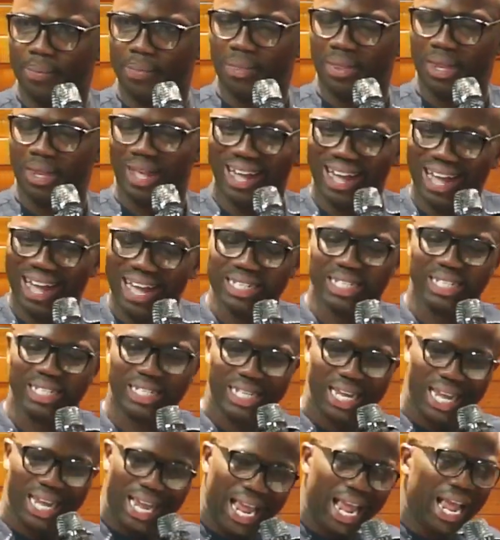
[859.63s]
is
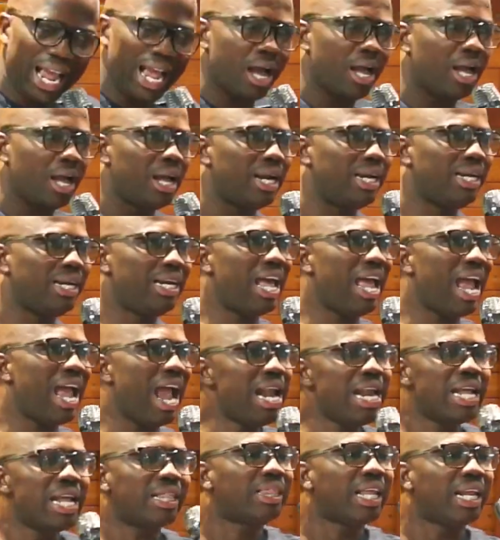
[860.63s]
there
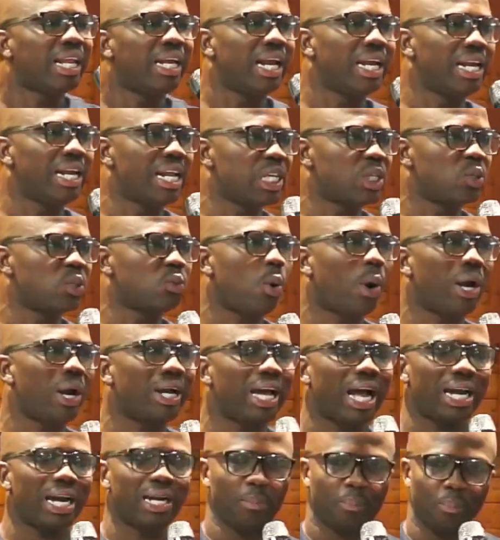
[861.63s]
anything in this world that
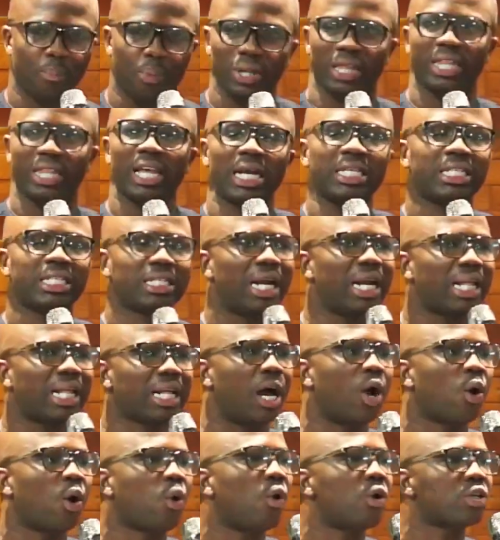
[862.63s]
potentially can
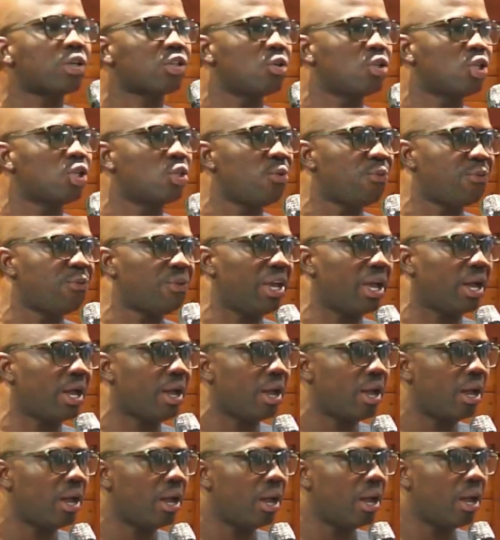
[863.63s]
cause you to fear?
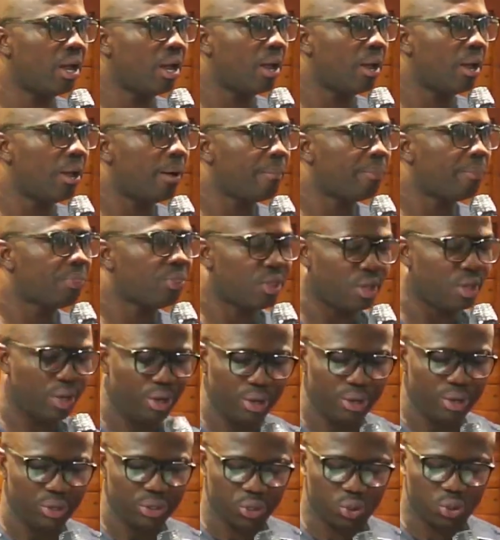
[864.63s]

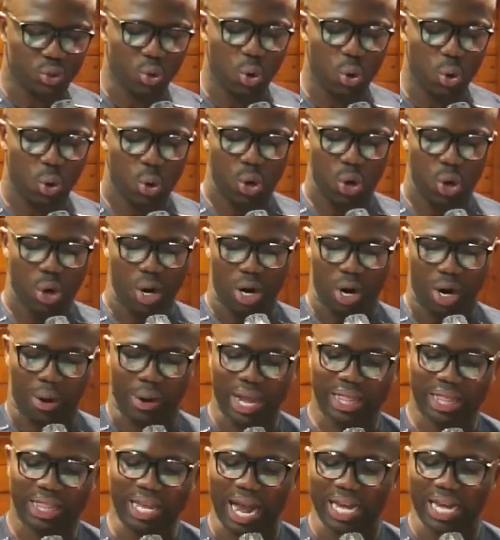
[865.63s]
So, greater
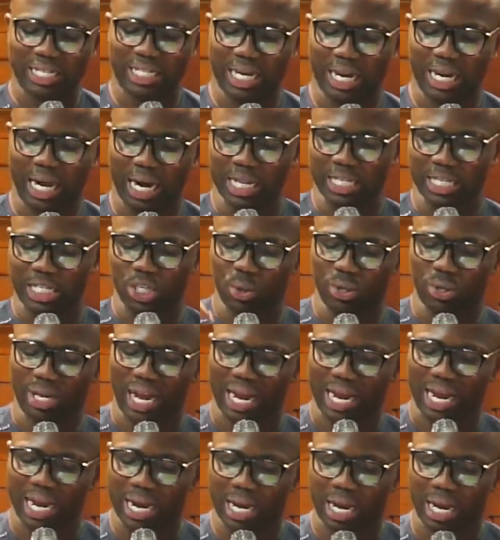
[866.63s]
is he that is in you than he
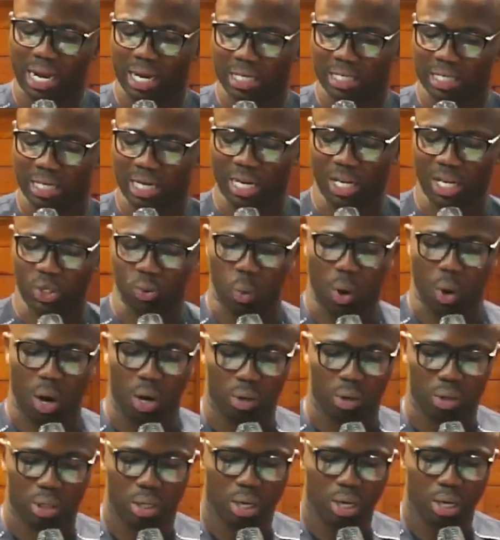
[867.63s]
that is in this world.
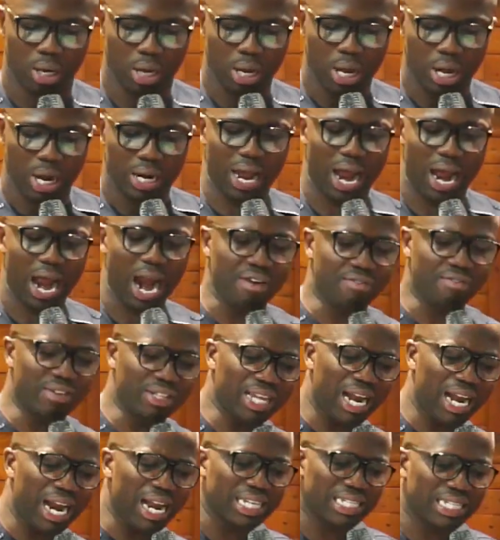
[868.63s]
That everything that
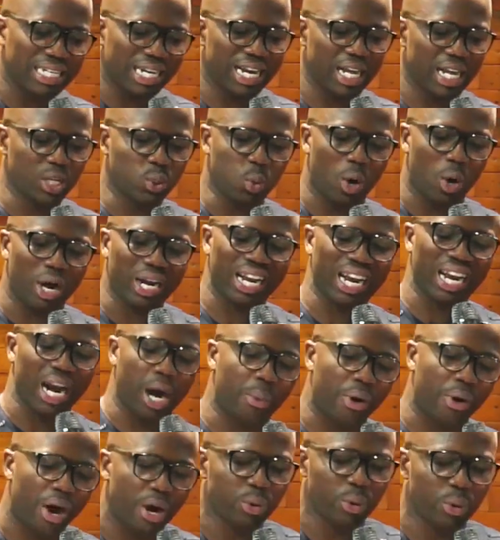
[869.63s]
is in this world and
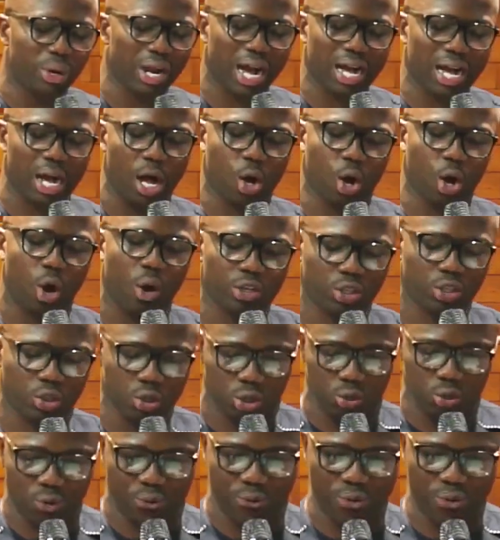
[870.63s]
around you that can cause you to
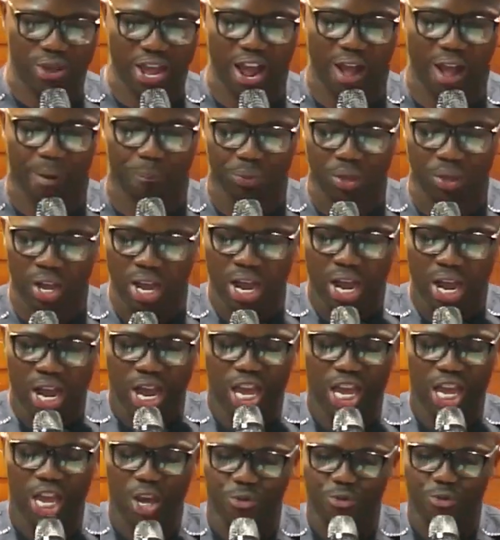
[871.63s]
fear,
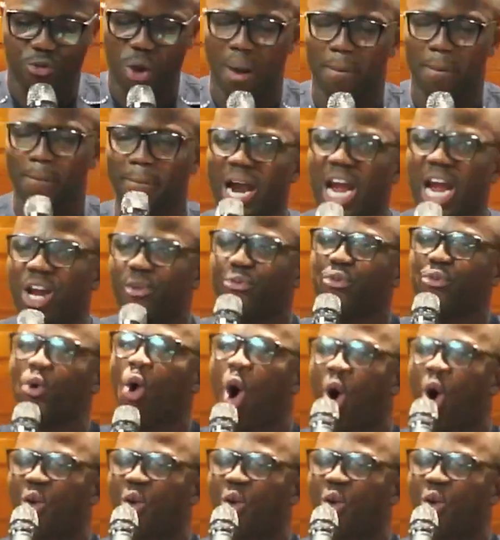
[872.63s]
if you are mindful of the